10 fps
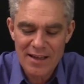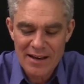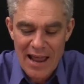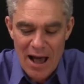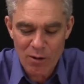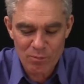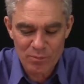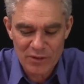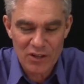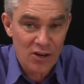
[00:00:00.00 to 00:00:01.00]
Now,
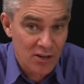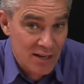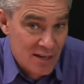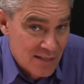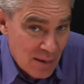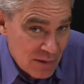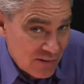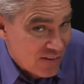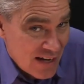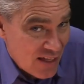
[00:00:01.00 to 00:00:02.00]
you don't get something
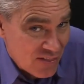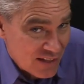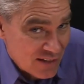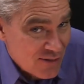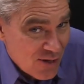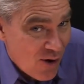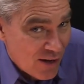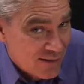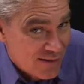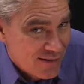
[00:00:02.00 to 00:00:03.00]
for nothing in
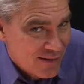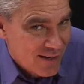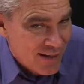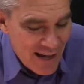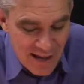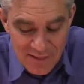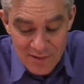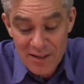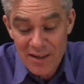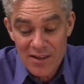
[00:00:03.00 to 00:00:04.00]
science, and
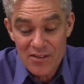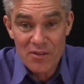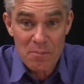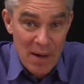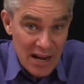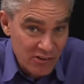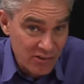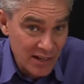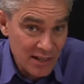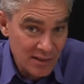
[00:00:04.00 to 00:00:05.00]
the
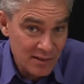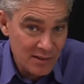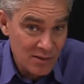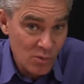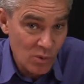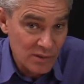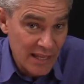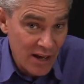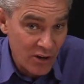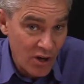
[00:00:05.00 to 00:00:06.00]
battery will
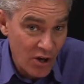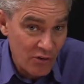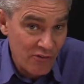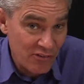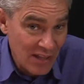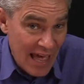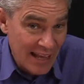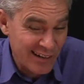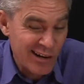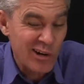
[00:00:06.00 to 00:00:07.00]
now go
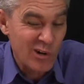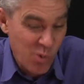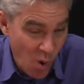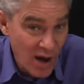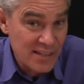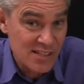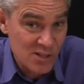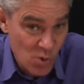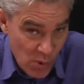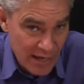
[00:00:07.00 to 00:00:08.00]
flat twice
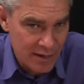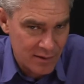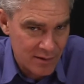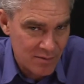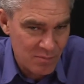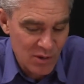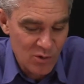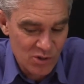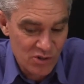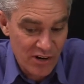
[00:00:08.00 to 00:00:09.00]
as quick
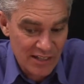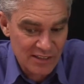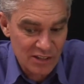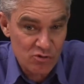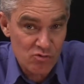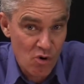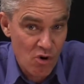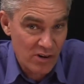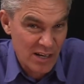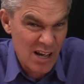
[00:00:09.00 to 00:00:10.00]
because you're actually
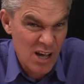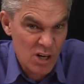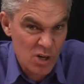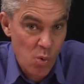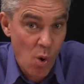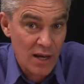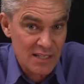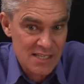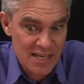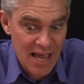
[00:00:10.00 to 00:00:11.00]
drawing
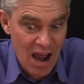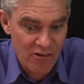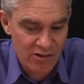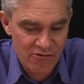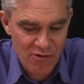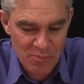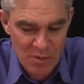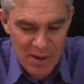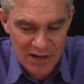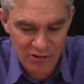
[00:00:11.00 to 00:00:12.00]
twice the current from the
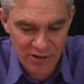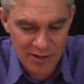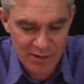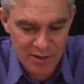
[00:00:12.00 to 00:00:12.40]
battery.